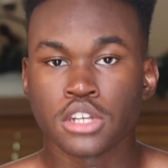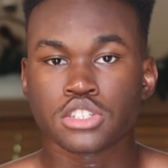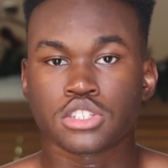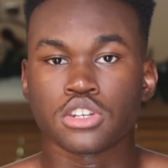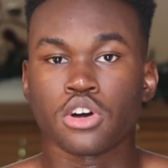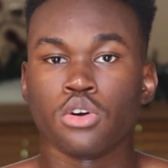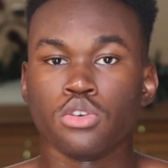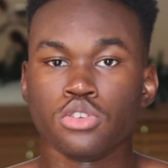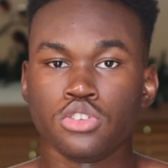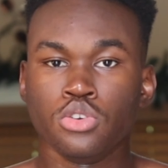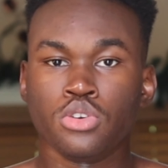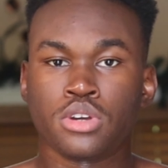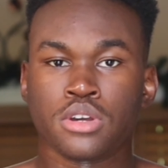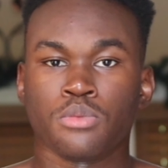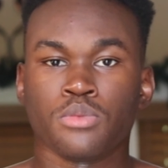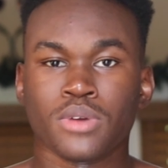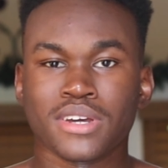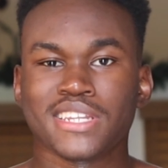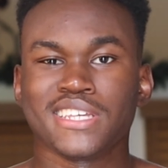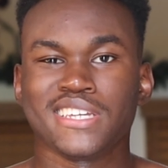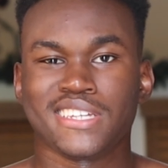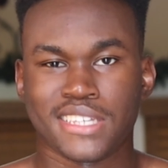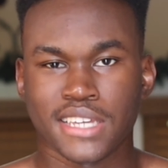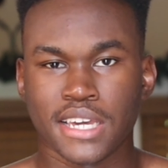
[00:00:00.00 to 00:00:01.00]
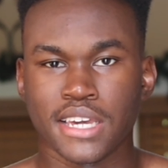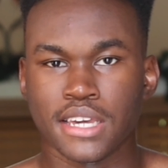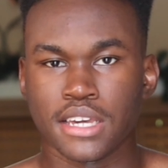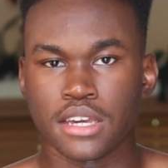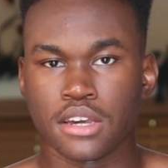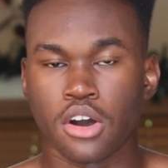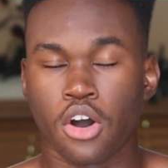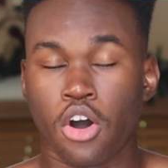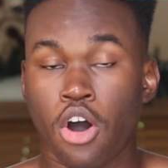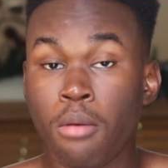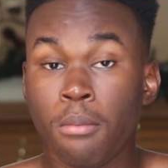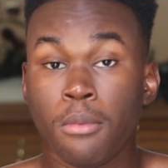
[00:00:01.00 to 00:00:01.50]
So you can really get
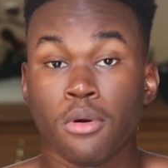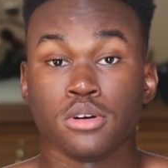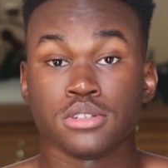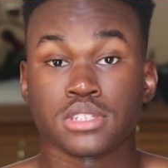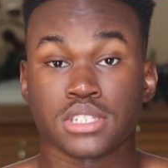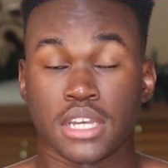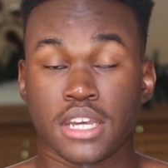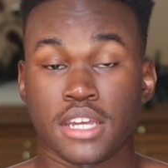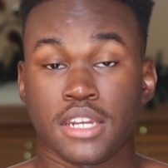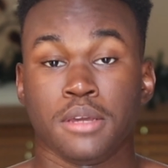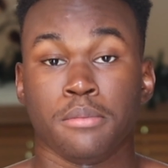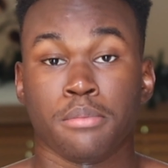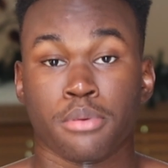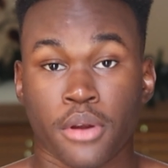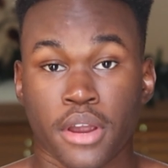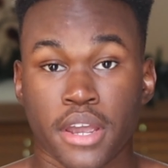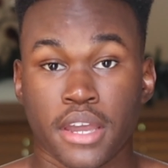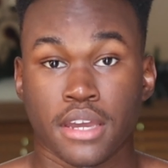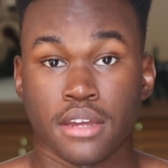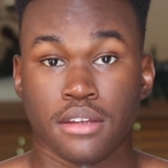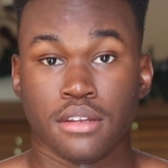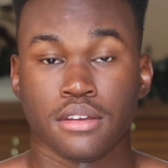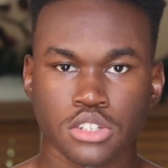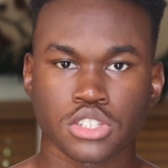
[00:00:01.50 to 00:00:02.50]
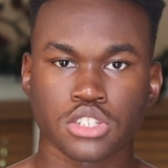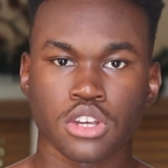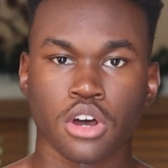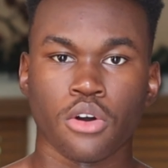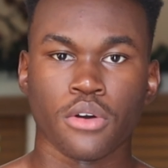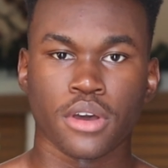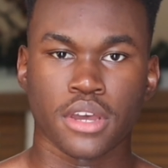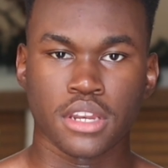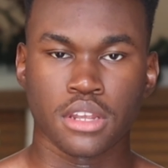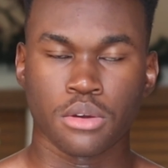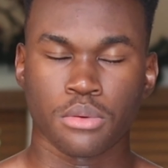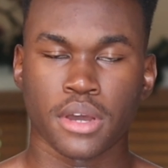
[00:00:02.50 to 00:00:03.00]
almost any brand. So,
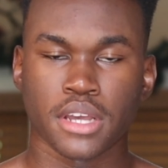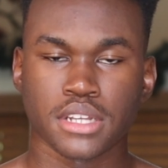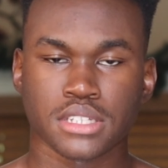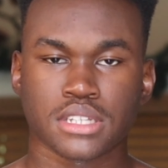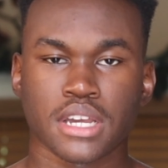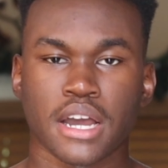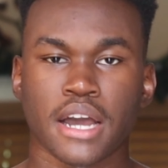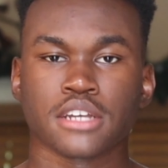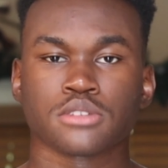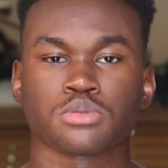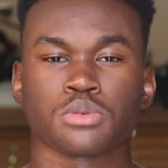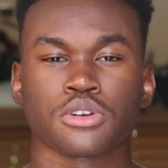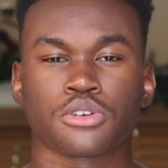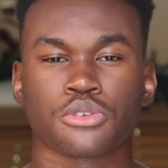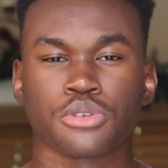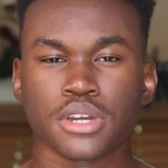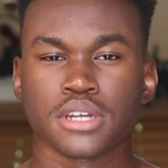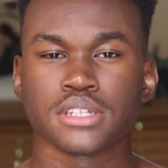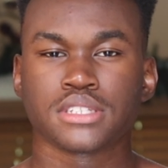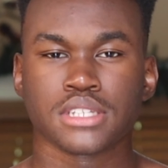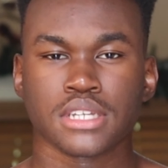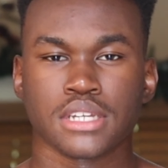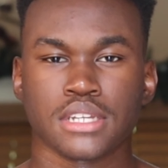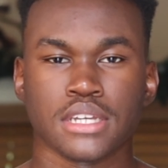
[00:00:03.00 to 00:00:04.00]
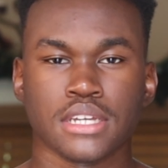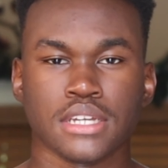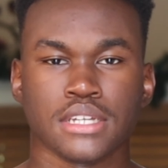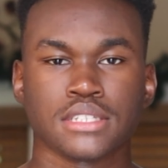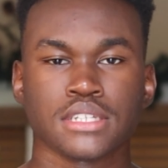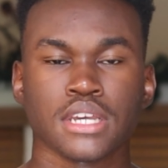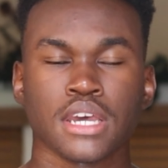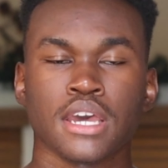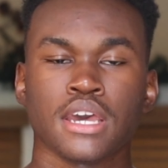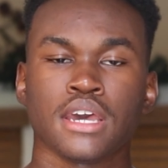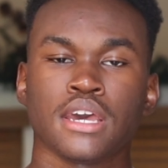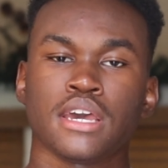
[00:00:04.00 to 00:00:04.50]
anyways, guys, what creatine
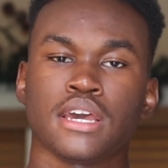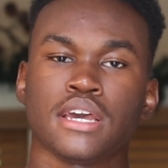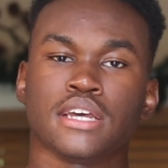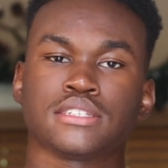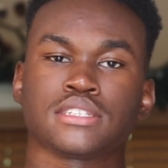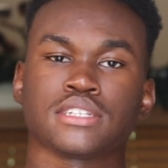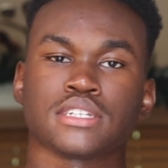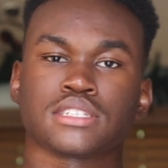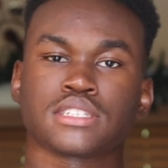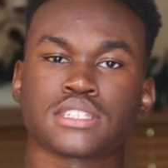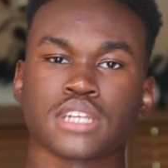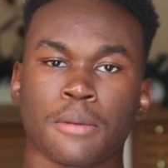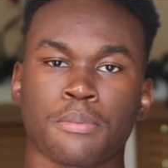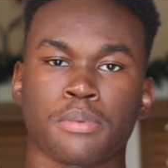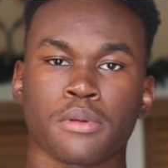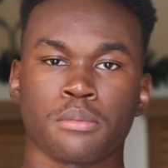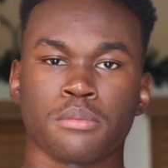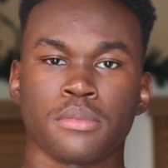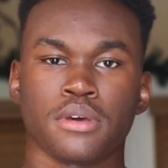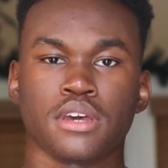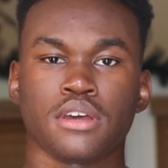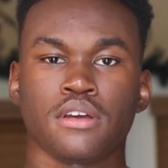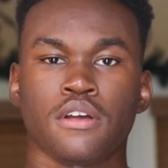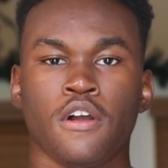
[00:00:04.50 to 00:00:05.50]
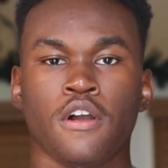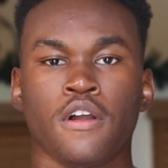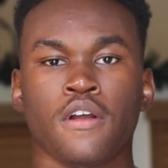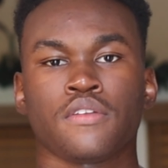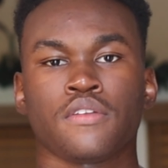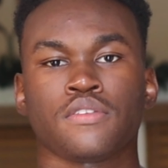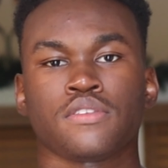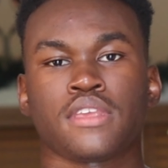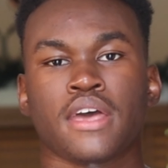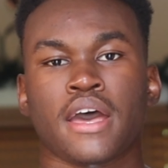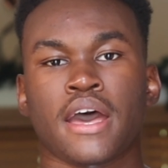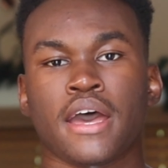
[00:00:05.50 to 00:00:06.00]
is, it's a supplement
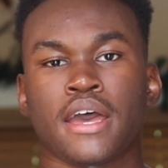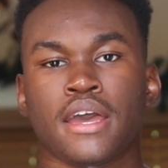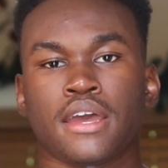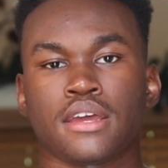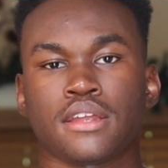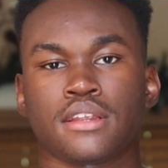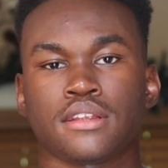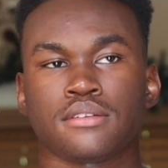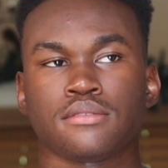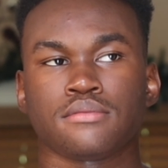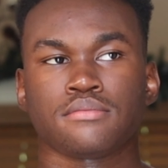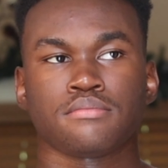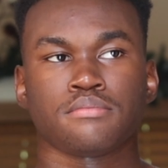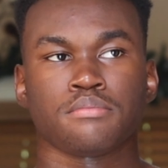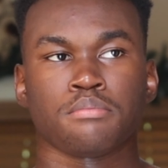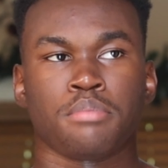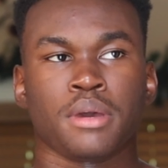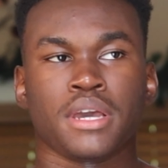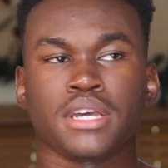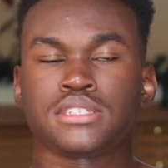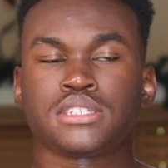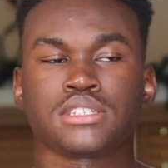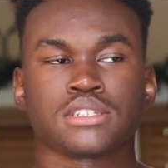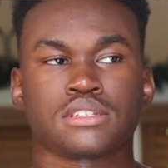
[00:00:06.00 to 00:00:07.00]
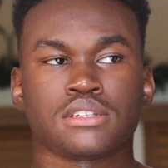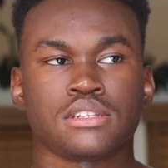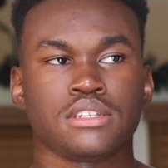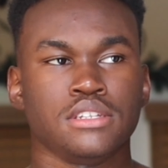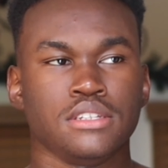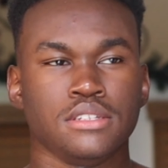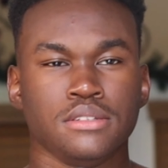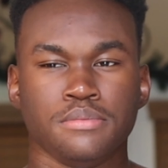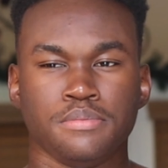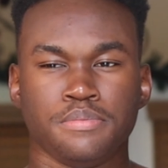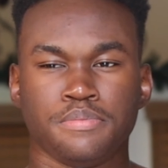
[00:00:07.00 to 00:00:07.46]
that basically